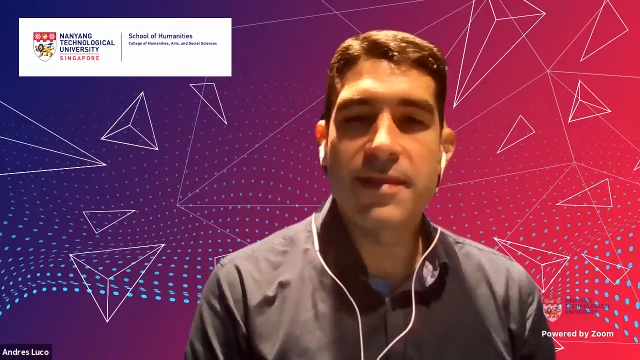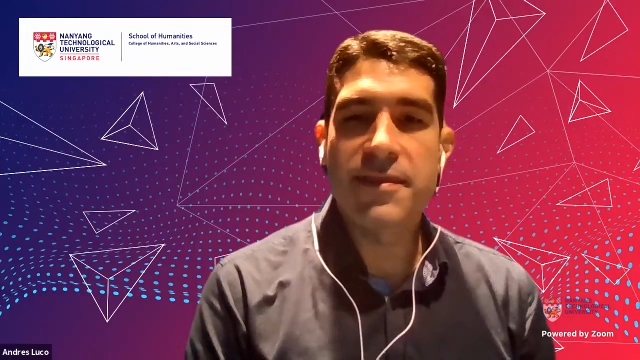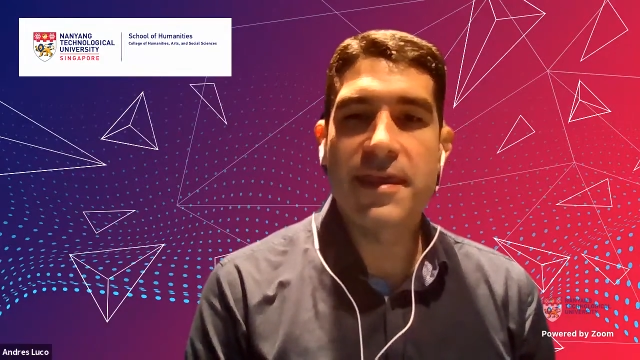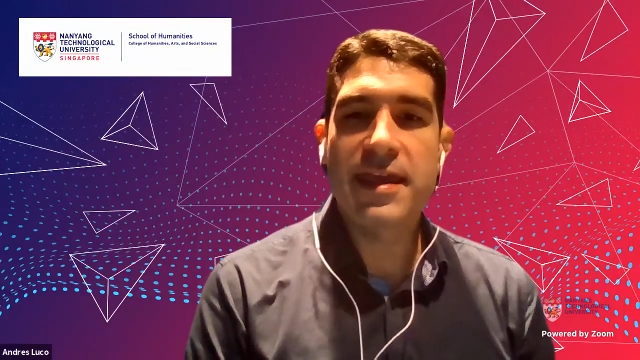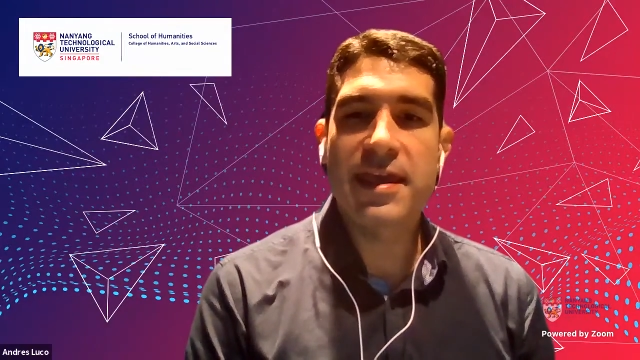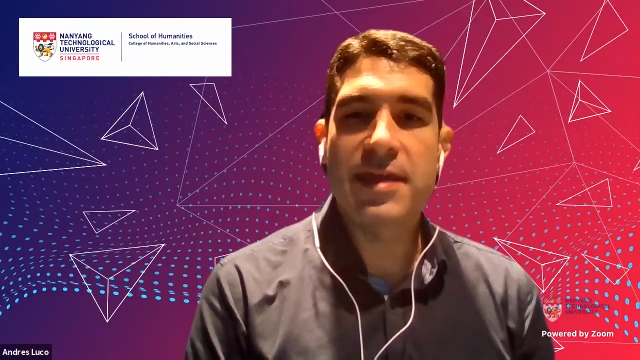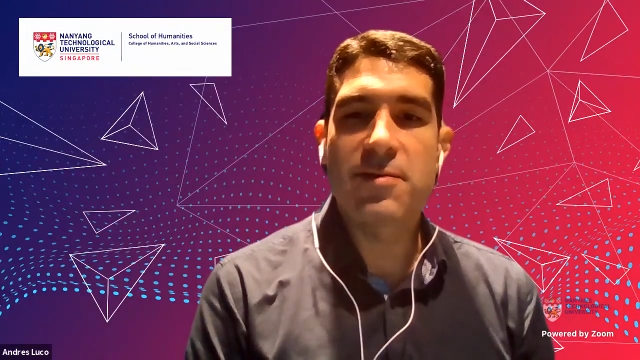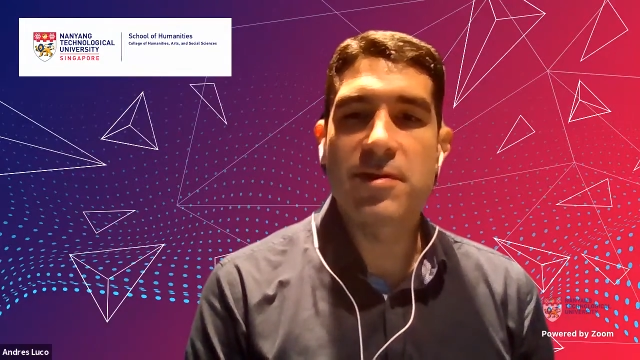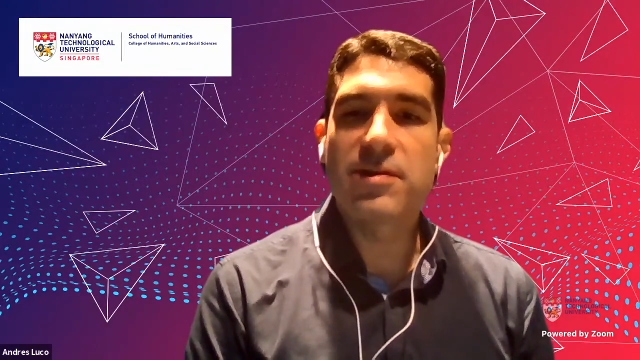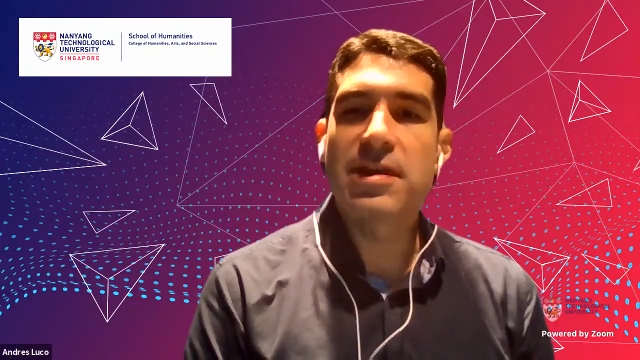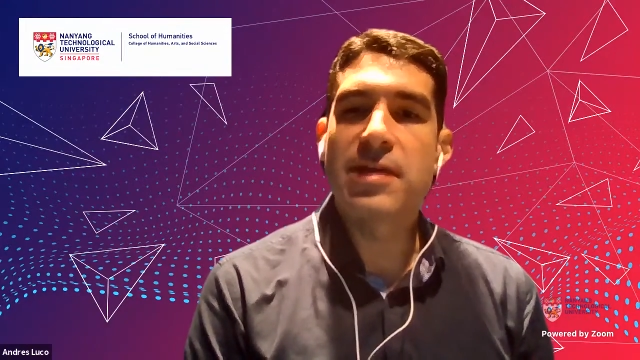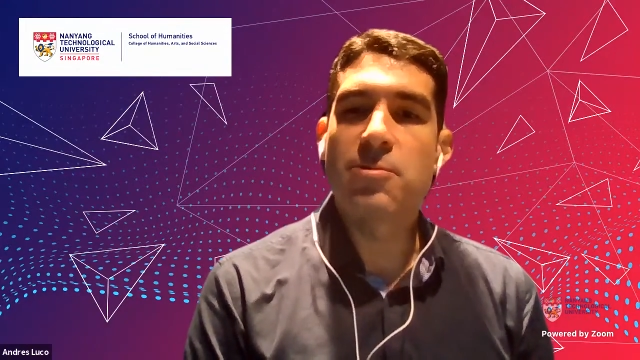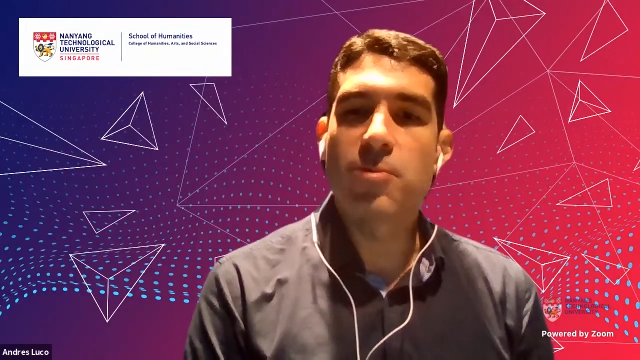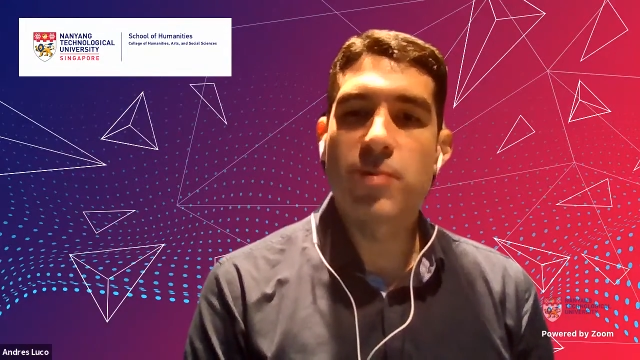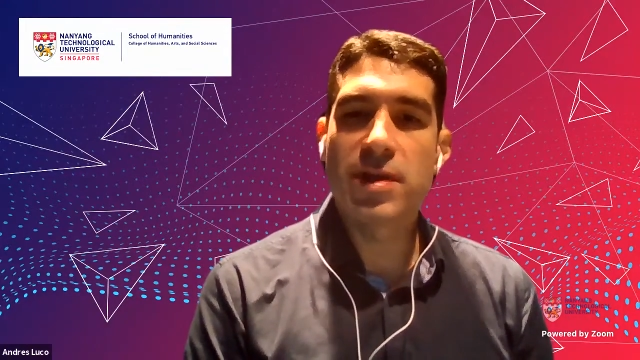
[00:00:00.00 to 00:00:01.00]
think it
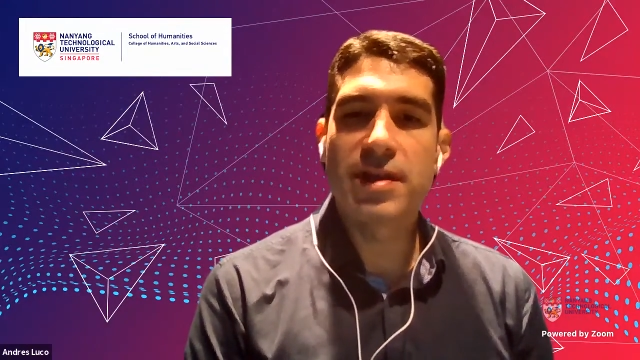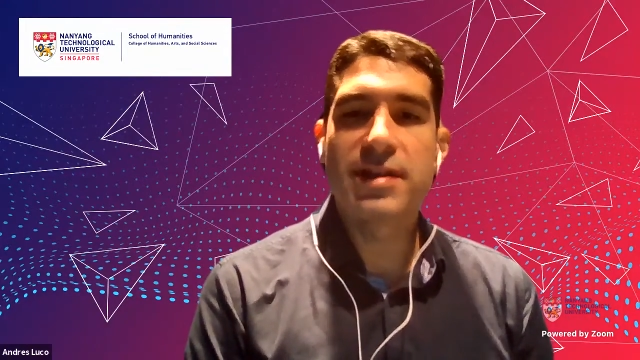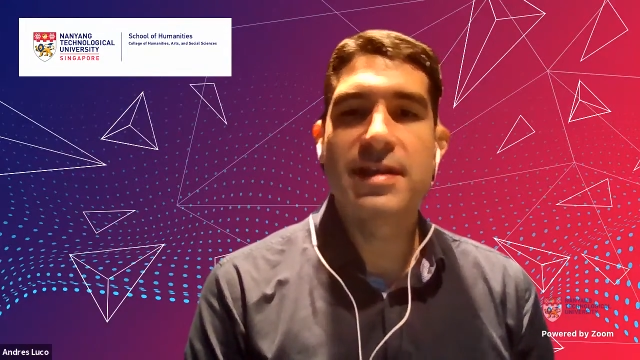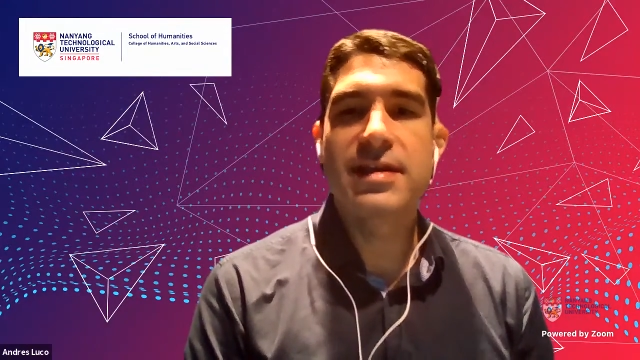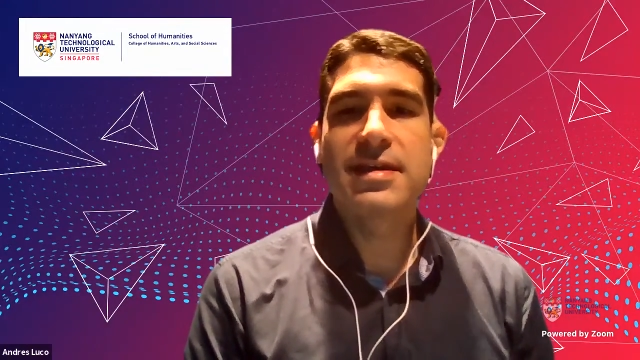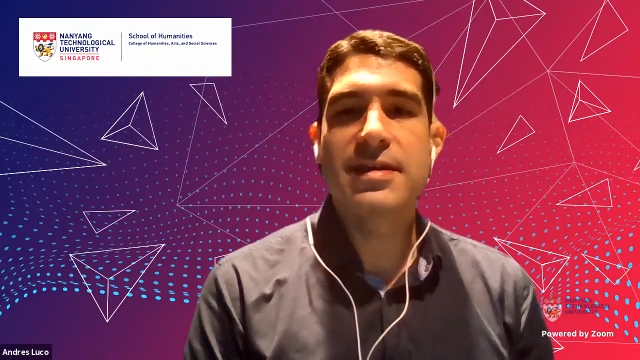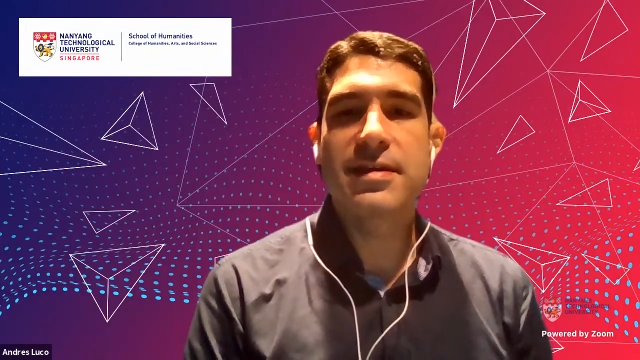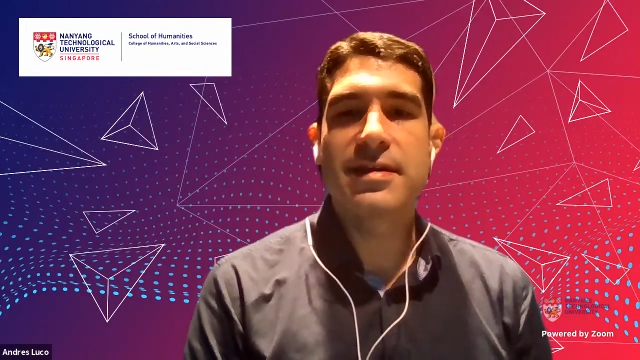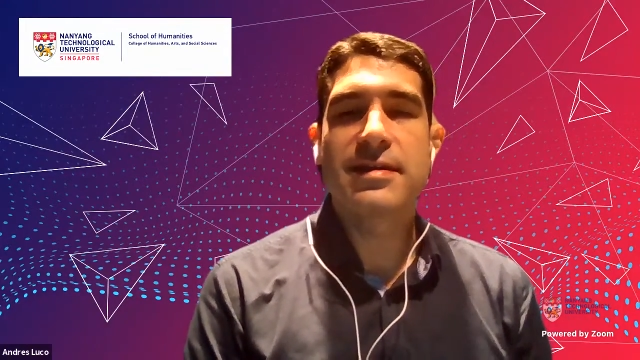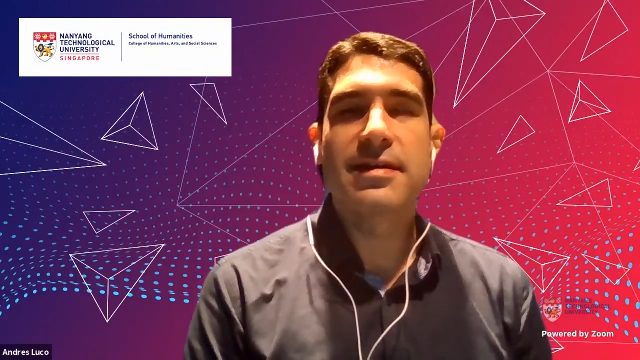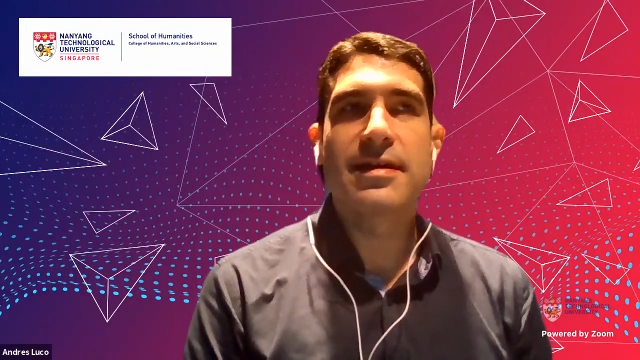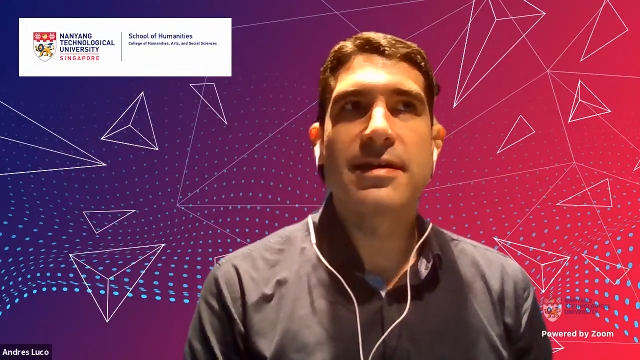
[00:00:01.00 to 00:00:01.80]
really